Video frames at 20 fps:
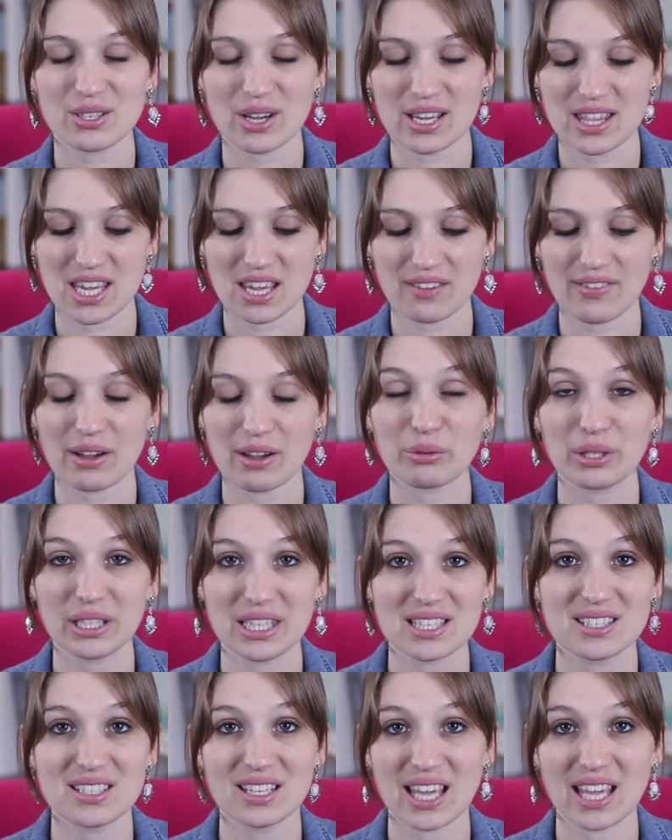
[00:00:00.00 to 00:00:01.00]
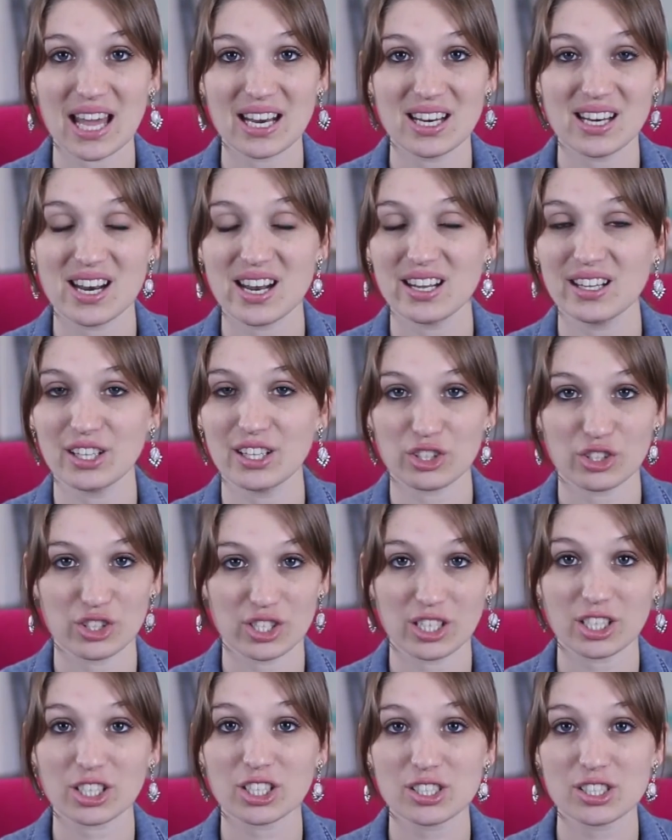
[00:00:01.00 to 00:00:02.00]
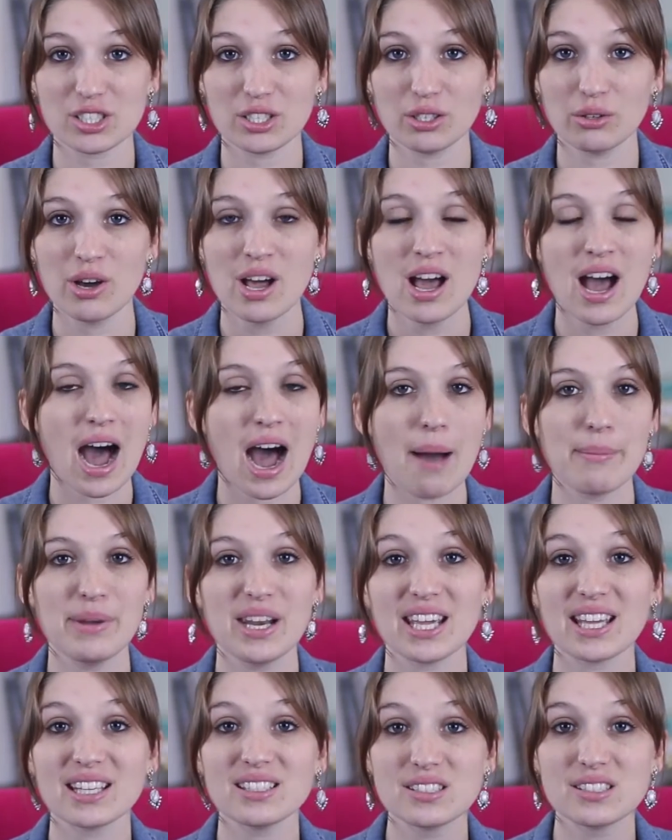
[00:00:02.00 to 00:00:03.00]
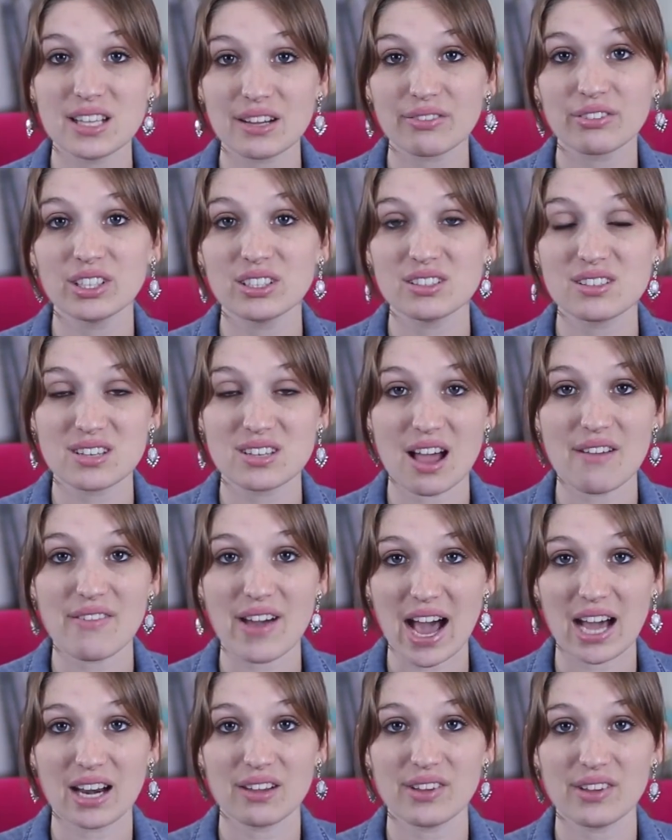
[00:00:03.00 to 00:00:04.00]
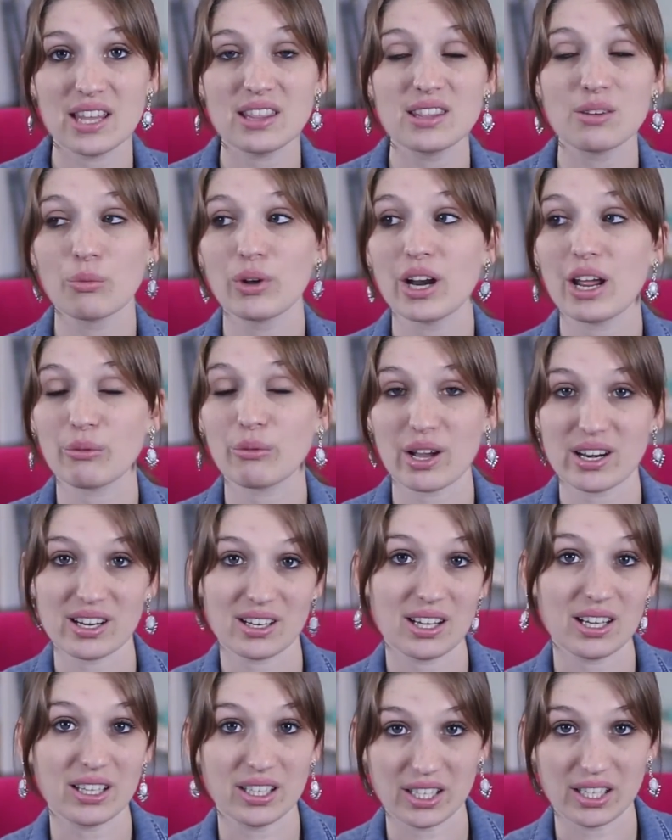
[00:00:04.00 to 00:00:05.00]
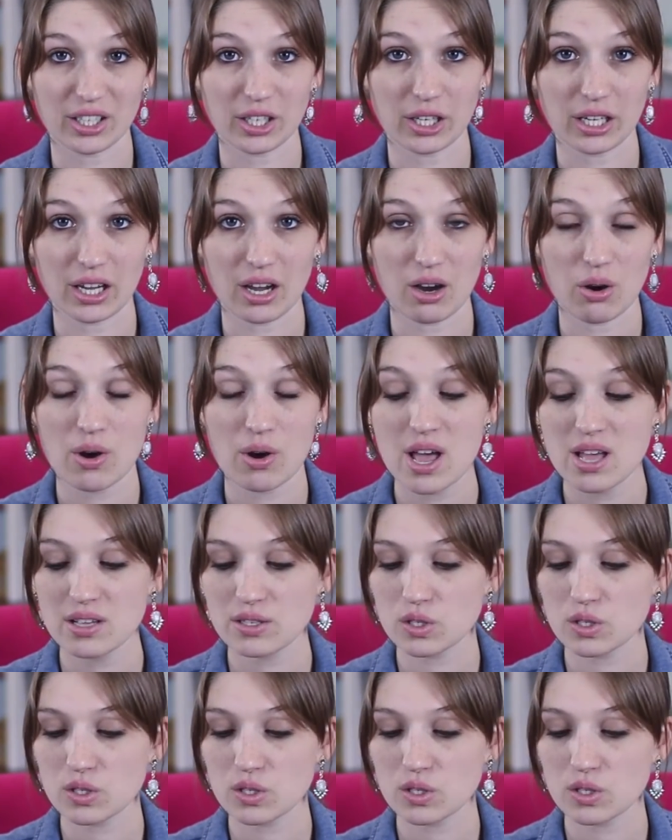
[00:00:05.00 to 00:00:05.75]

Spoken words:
So I think if I read this again in another year or two, I'm gonna get different stuff out of it than when I read it a year ago.